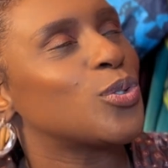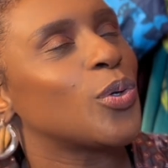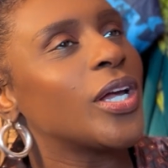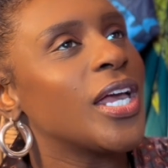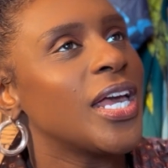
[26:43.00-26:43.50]

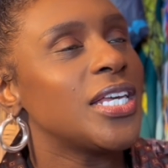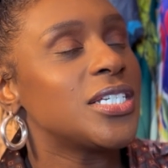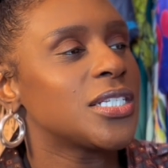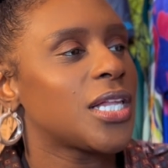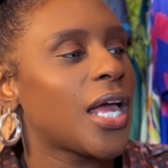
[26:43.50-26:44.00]
sort, he's
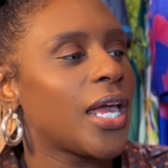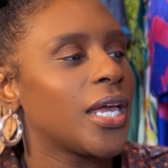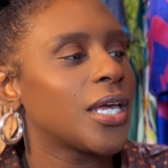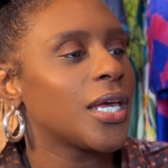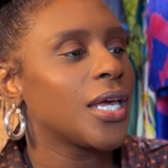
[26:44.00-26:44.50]
just
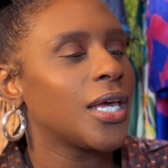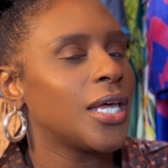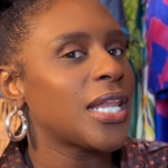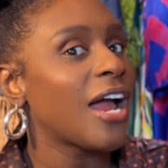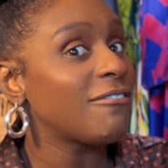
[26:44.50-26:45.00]
like,
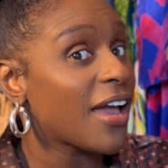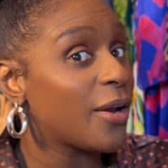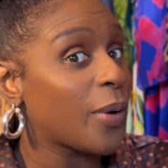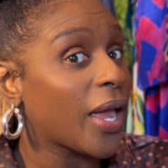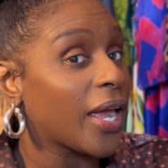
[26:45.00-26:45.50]
not right
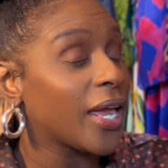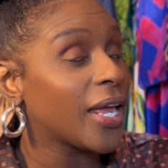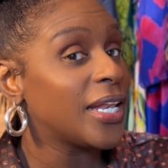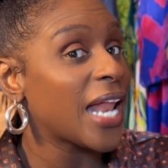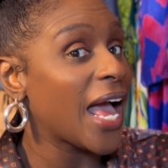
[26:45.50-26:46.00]
away,
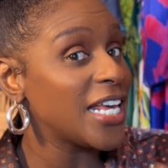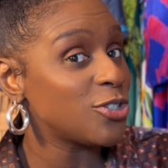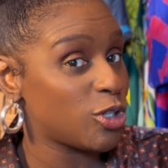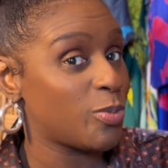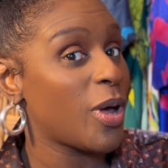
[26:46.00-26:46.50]
not his
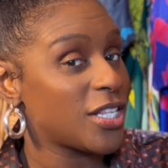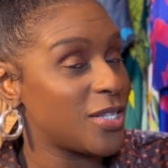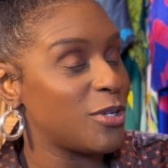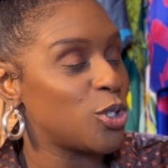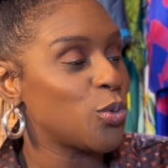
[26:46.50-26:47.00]
response to
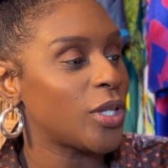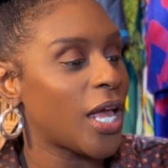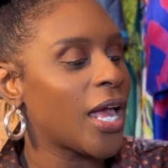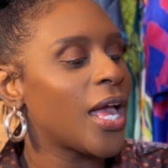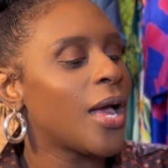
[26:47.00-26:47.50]
me doing
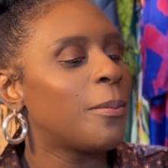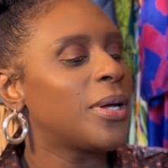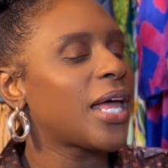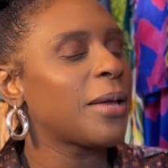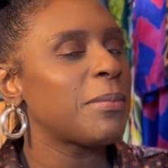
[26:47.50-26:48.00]
that,
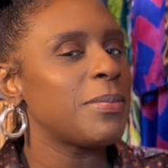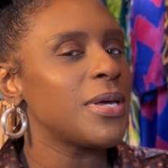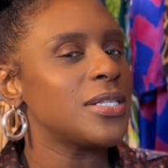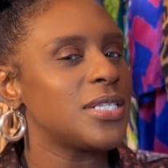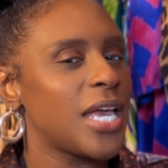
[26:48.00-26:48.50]
but like maybe
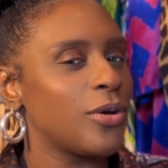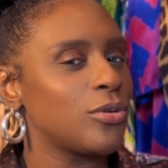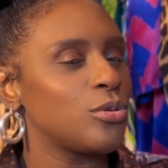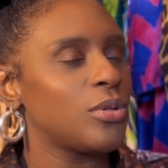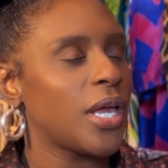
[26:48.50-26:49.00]
a day or
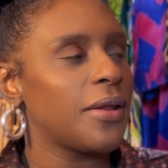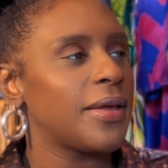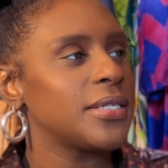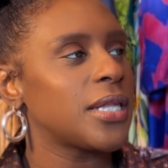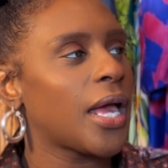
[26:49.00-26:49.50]
two later,
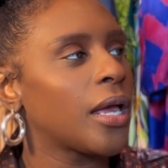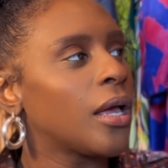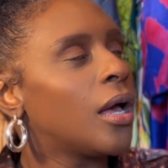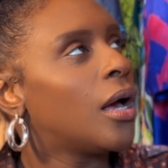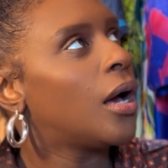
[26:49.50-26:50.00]
he's like,
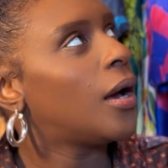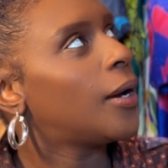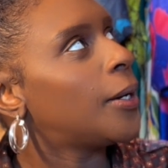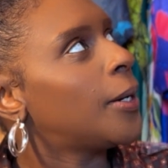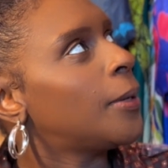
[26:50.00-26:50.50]

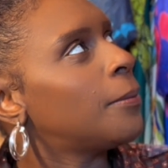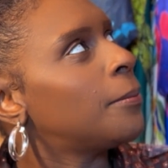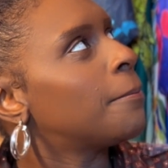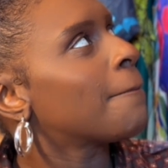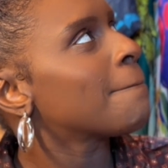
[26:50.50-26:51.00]
I
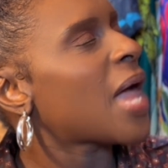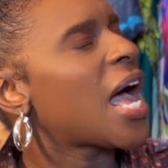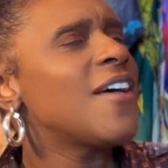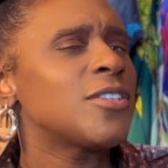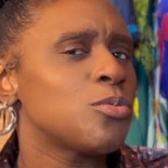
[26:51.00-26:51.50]

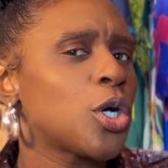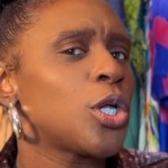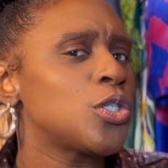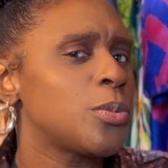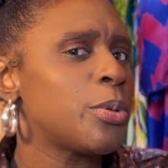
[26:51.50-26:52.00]
have some more
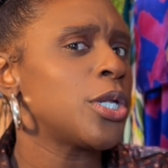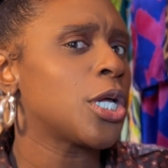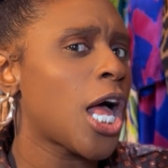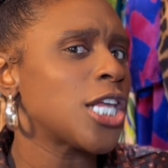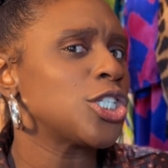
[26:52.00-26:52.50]
clothes to put in the
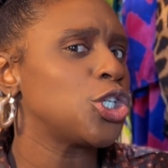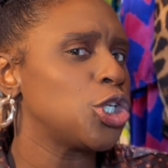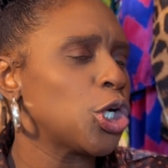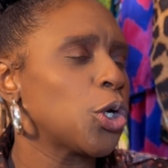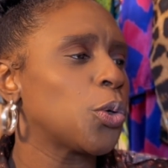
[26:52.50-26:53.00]
closet, you
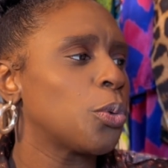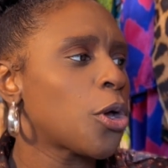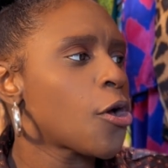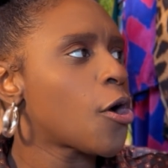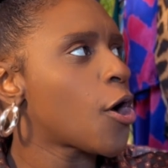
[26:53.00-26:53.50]
know,
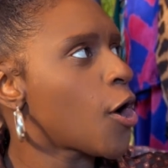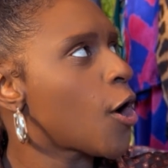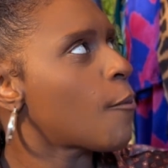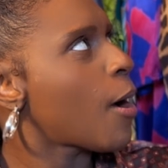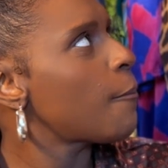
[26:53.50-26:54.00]

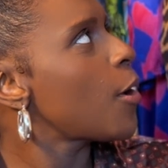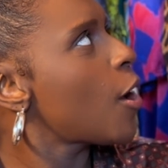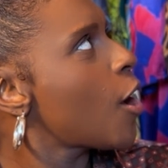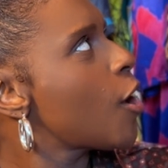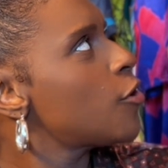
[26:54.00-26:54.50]

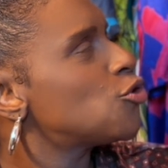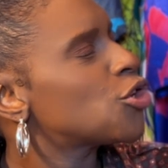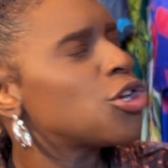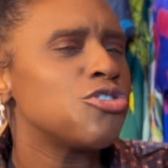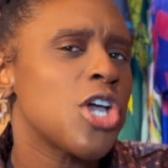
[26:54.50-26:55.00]

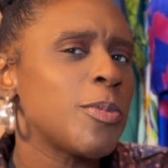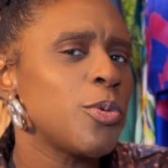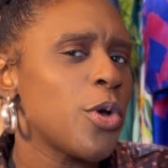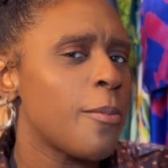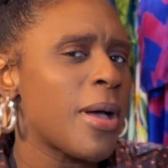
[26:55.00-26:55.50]
can you tell me
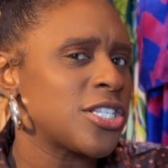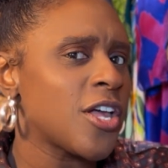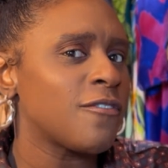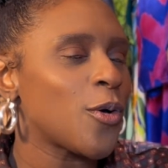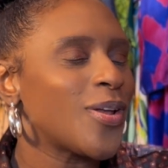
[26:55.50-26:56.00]
where my
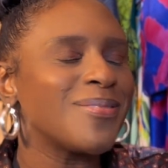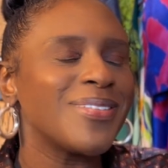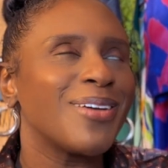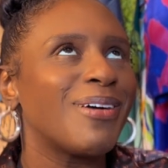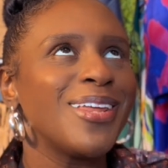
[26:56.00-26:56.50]
stuff go? And I'm
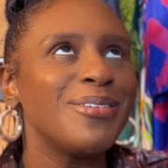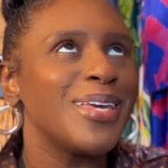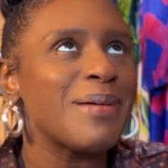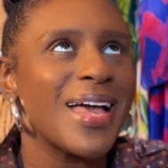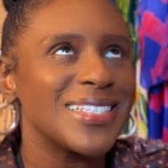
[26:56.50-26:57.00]
like, why do you
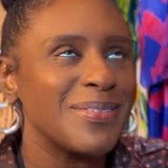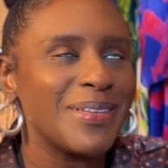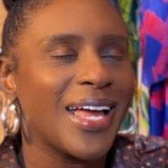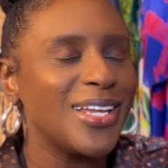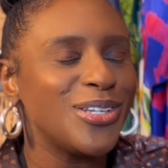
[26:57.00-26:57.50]
keep asking
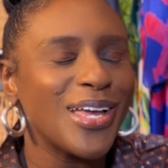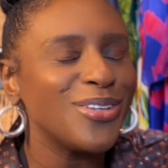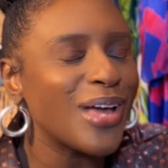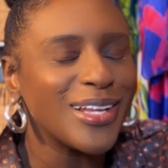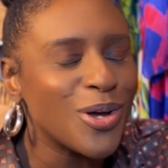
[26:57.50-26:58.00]
that?
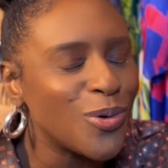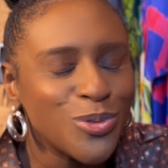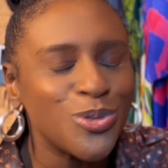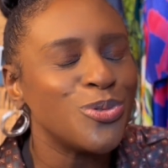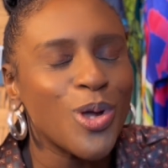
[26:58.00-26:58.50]
I told
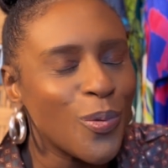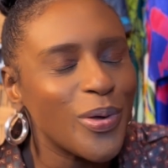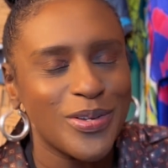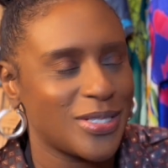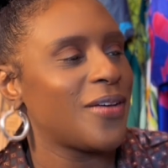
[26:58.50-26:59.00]
you, you know where
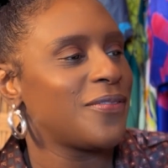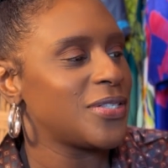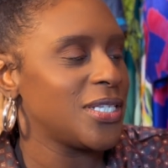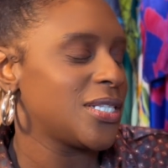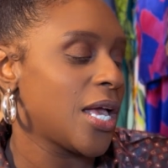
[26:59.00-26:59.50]
your stuff is.
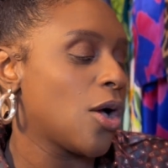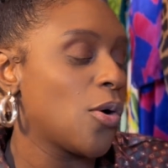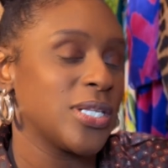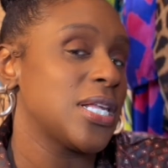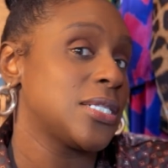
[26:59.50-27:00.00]
He's like, oh,
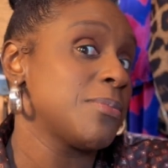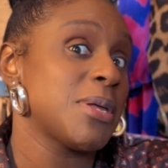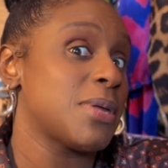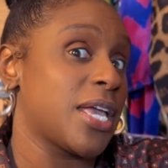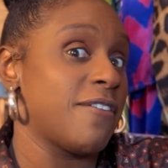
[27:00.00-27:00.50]
because
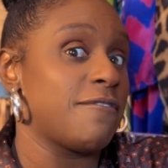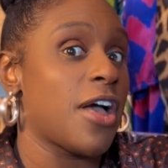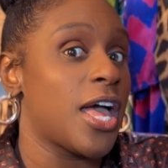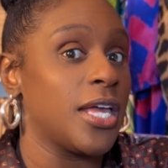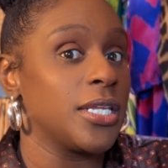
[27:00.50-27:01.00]
sometimes I can't
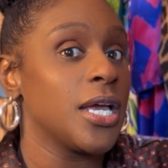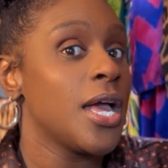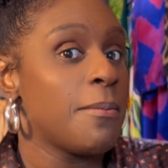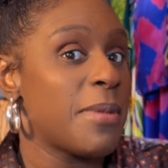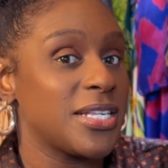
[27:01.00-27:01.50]
find
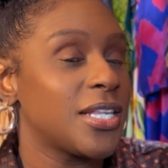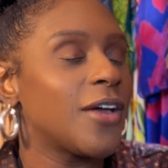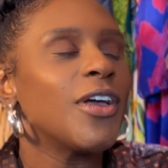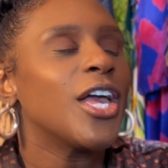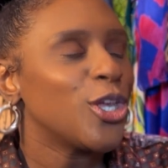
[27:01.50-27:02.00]
my stuff.
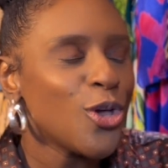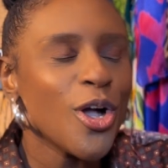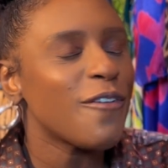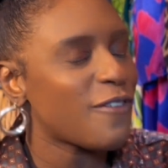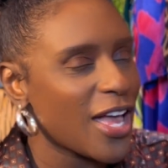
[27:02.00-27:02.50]
You
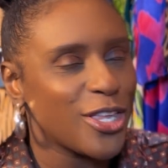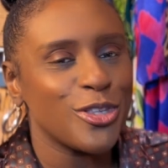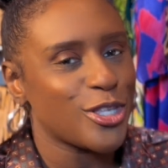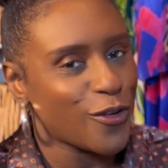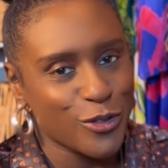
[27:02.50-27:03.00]
can find your
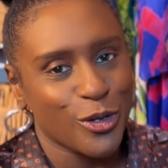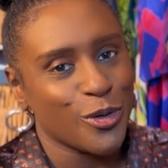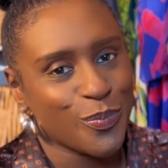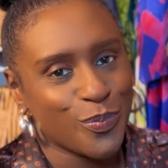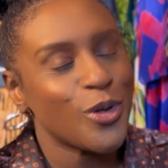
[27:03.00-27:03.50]
stuff, sir.
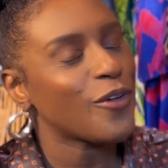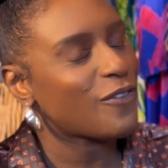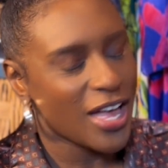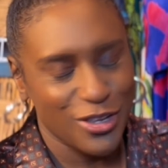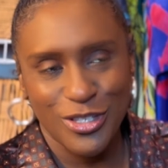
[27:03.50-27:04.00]
You can
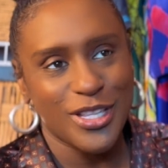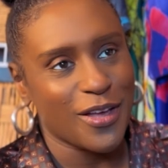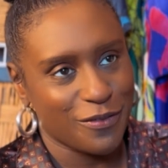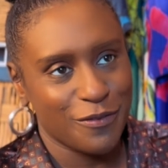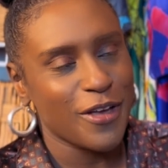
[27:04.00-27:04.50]
find your stuff
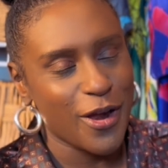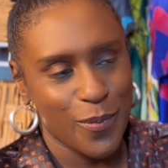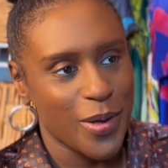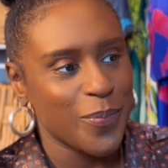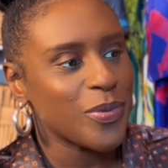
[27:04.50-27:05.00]
very
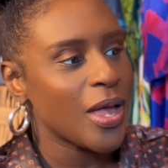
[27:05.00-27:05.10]
well.